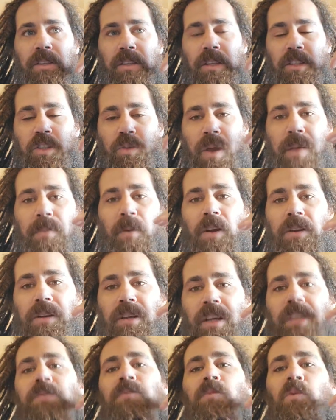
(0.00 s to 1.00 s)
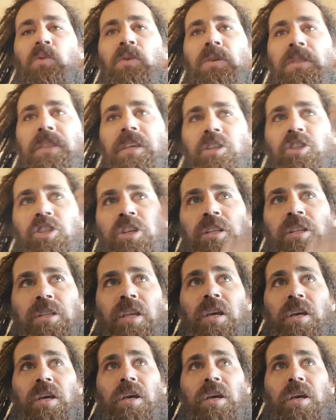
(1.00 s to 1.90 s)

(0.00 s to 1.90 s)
The sway bar does more than just